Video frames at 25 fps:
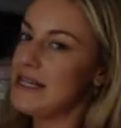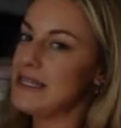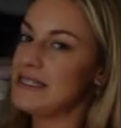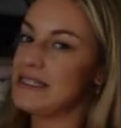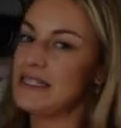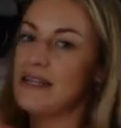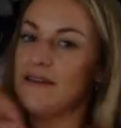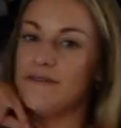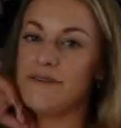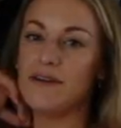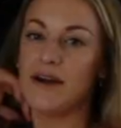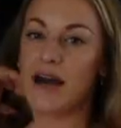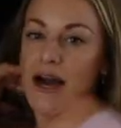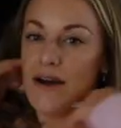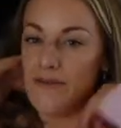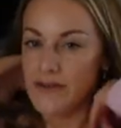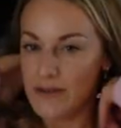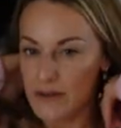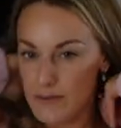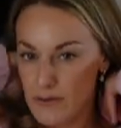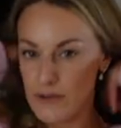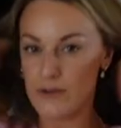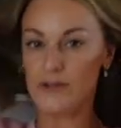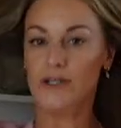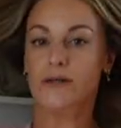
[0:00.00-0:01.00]
like stuff you have in
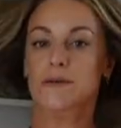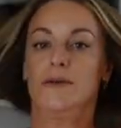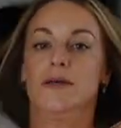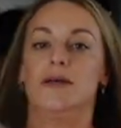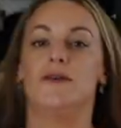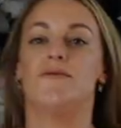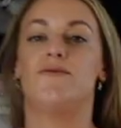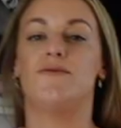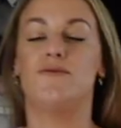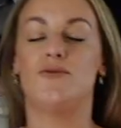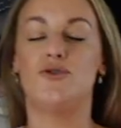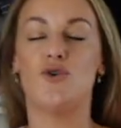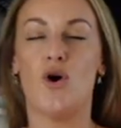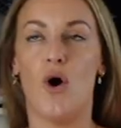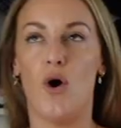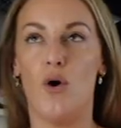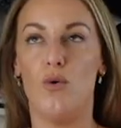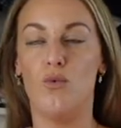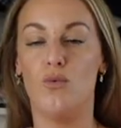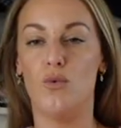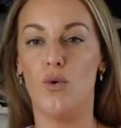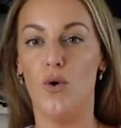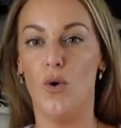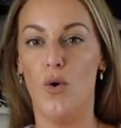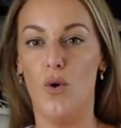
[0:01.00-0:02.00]
your wardrobe that you've
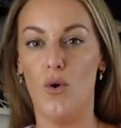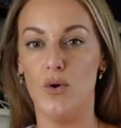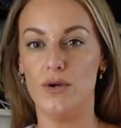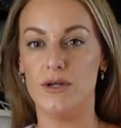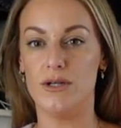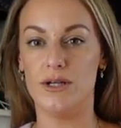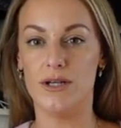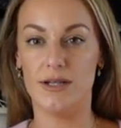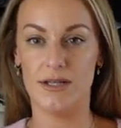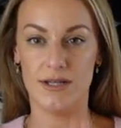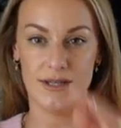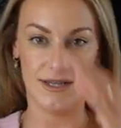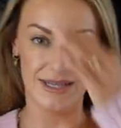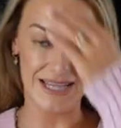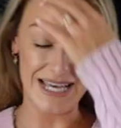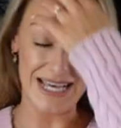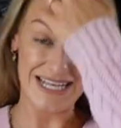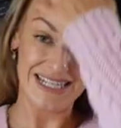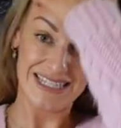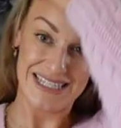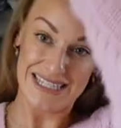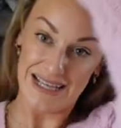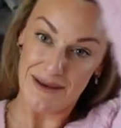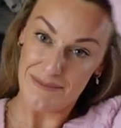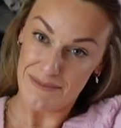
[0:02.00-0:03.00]
not worn
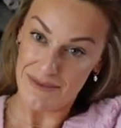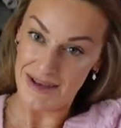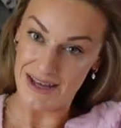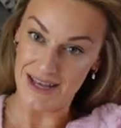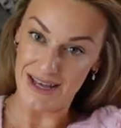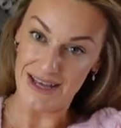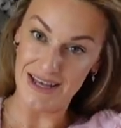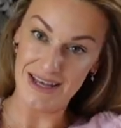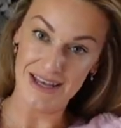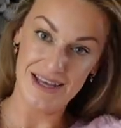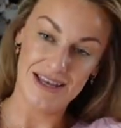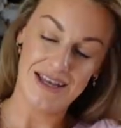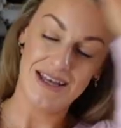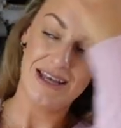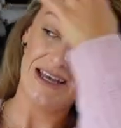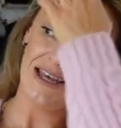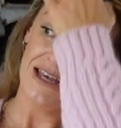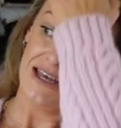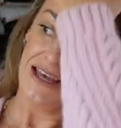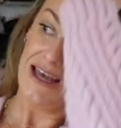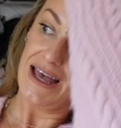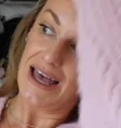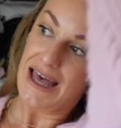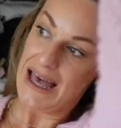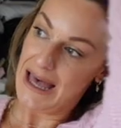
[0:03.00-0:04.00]
this summer
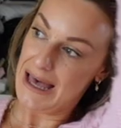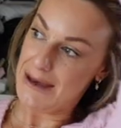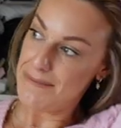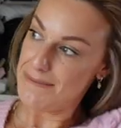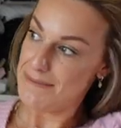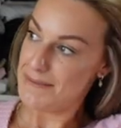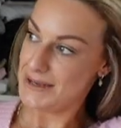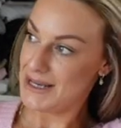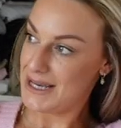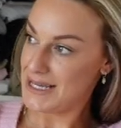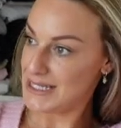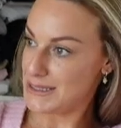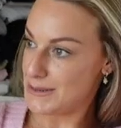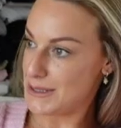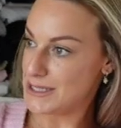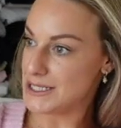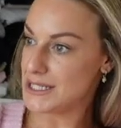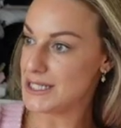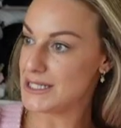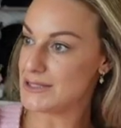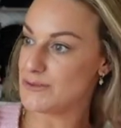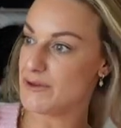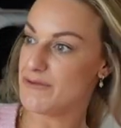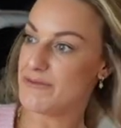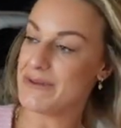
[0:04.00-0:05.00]
um, because especially
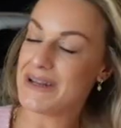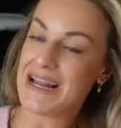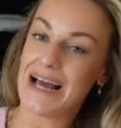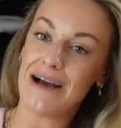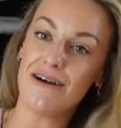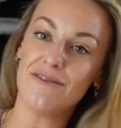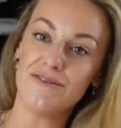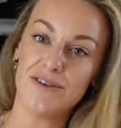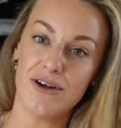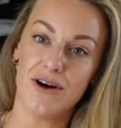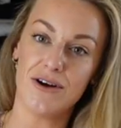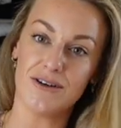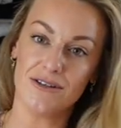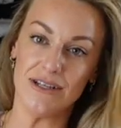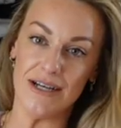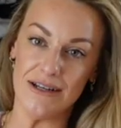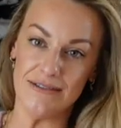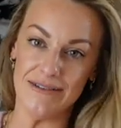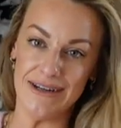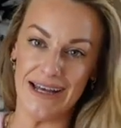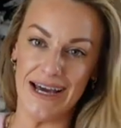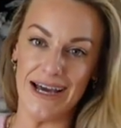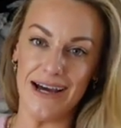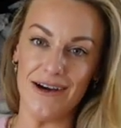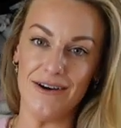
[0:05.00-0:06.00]
because we've been out of
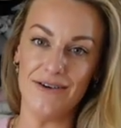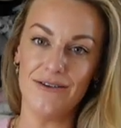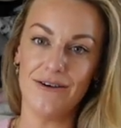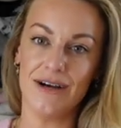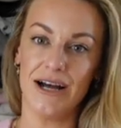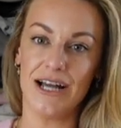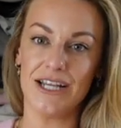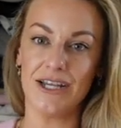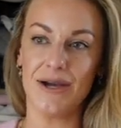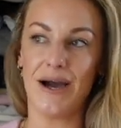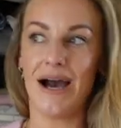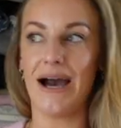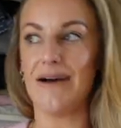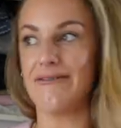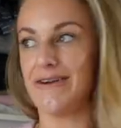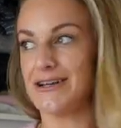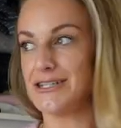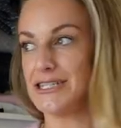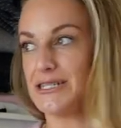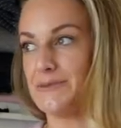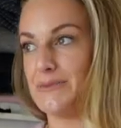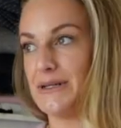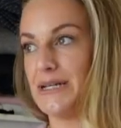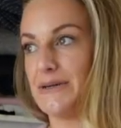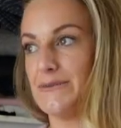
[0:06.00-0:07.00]
lockdown now and you have
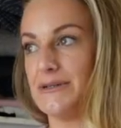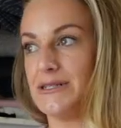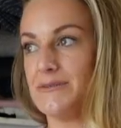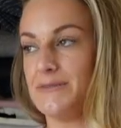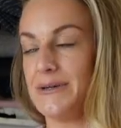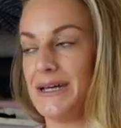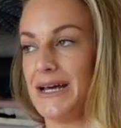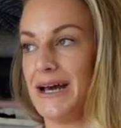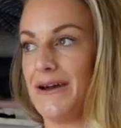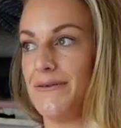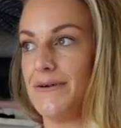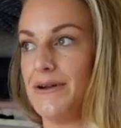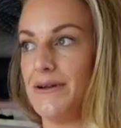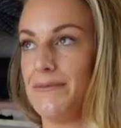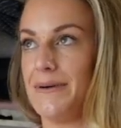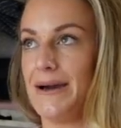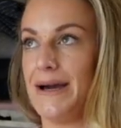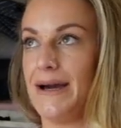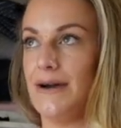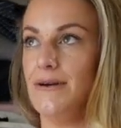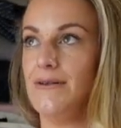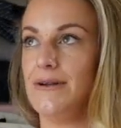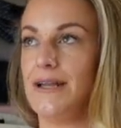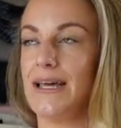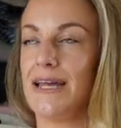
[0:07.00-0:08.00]
actually been able to be out and
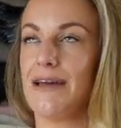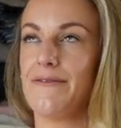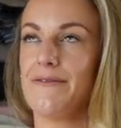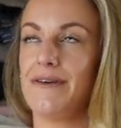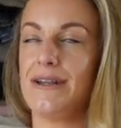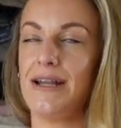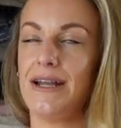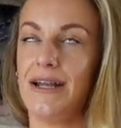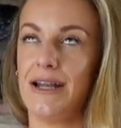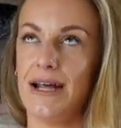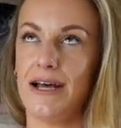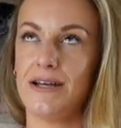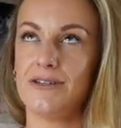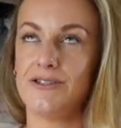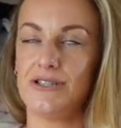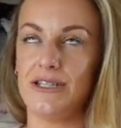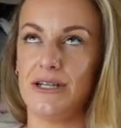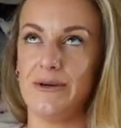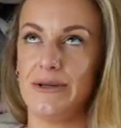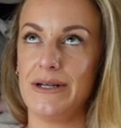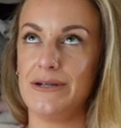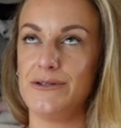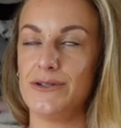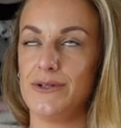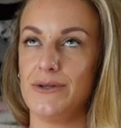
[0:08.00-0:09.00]
about. Like I feel like last
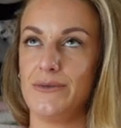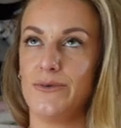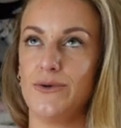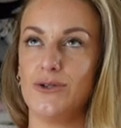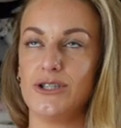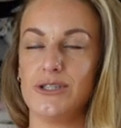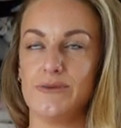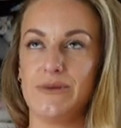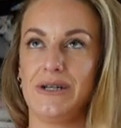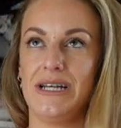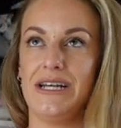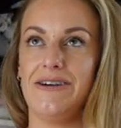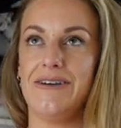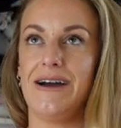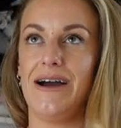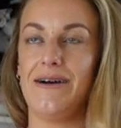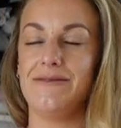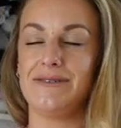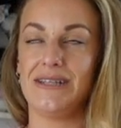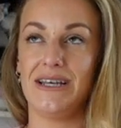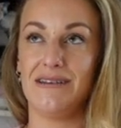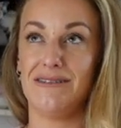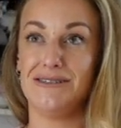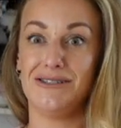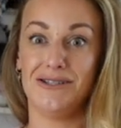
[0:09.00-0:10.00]
year when I was doing a wardrobe clear out, I
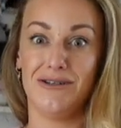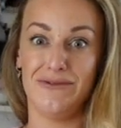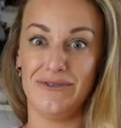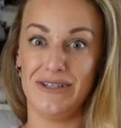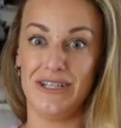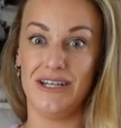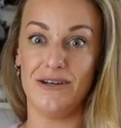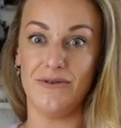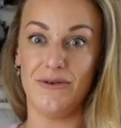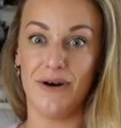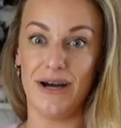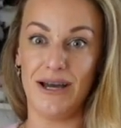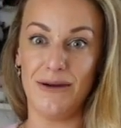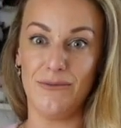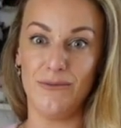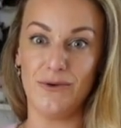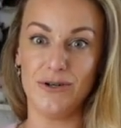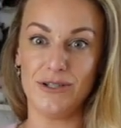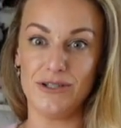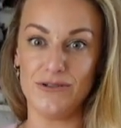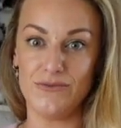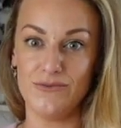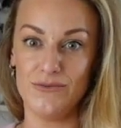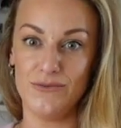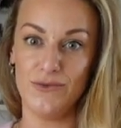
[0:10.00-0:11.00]
was like, well, I don't really know what I
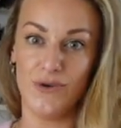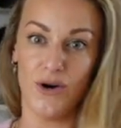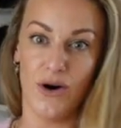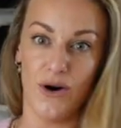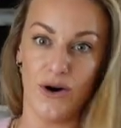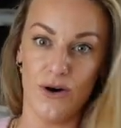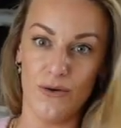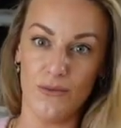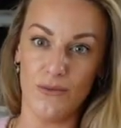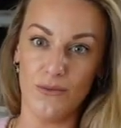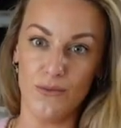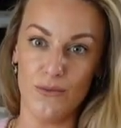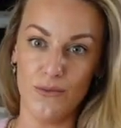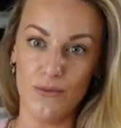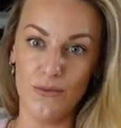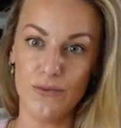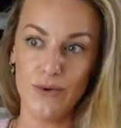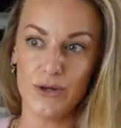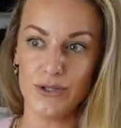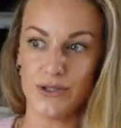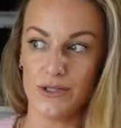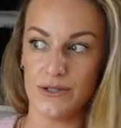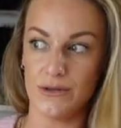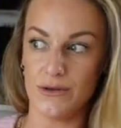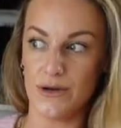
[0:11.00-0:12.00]
would have not
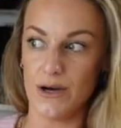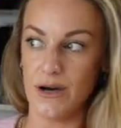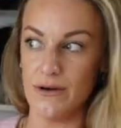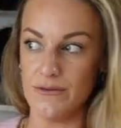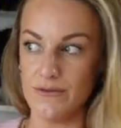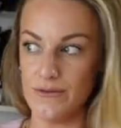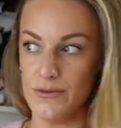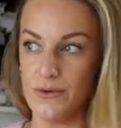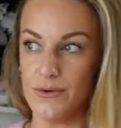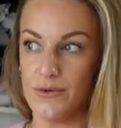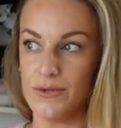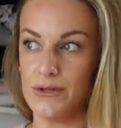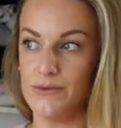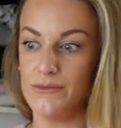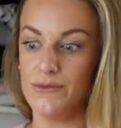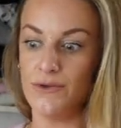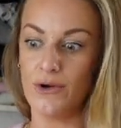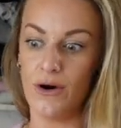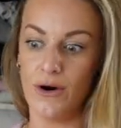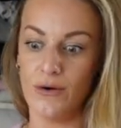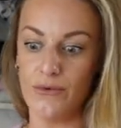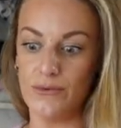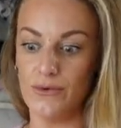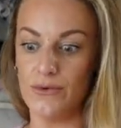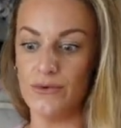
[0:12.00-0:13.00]
would have worn and
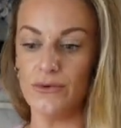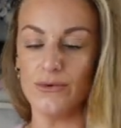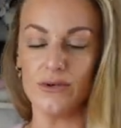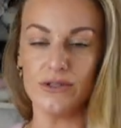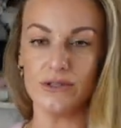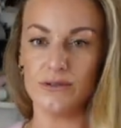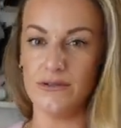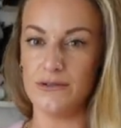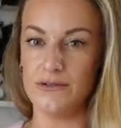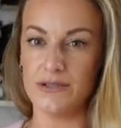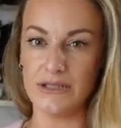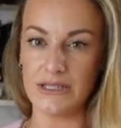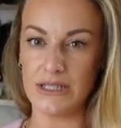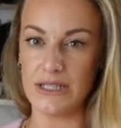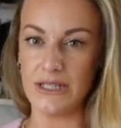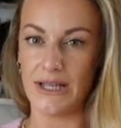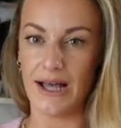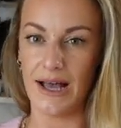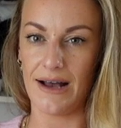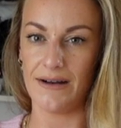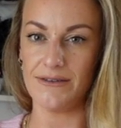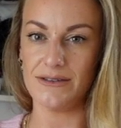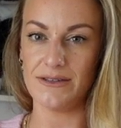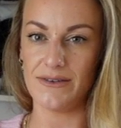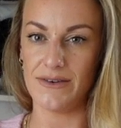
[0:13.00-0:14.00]
not worn So we were just in the
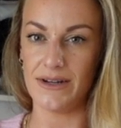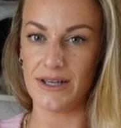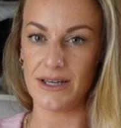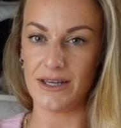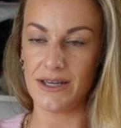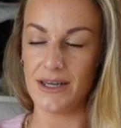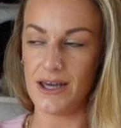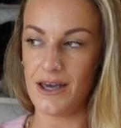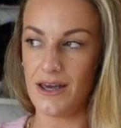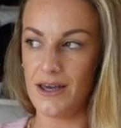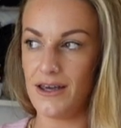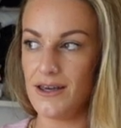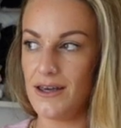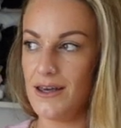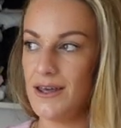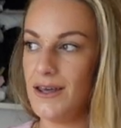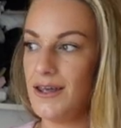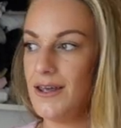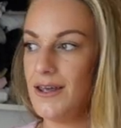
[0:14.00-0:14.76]
house for like a year.